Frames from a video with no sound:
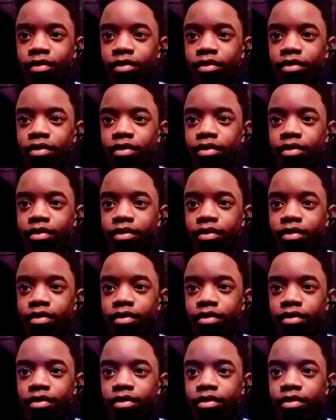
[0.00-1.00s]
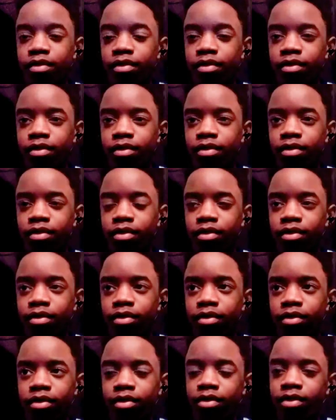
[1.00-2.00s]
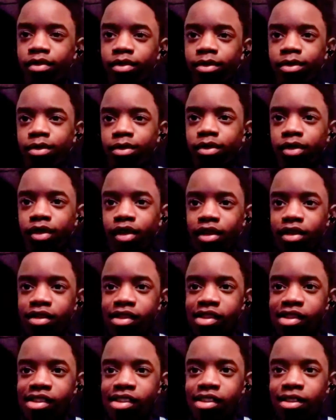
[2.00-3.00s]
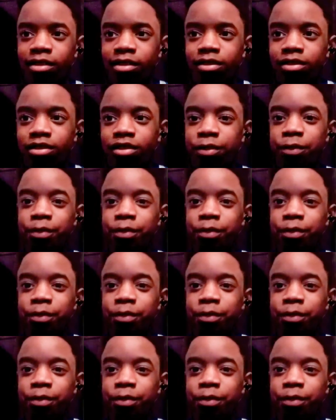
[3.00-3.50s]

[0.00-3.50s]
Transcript: You five are the Power Rangers.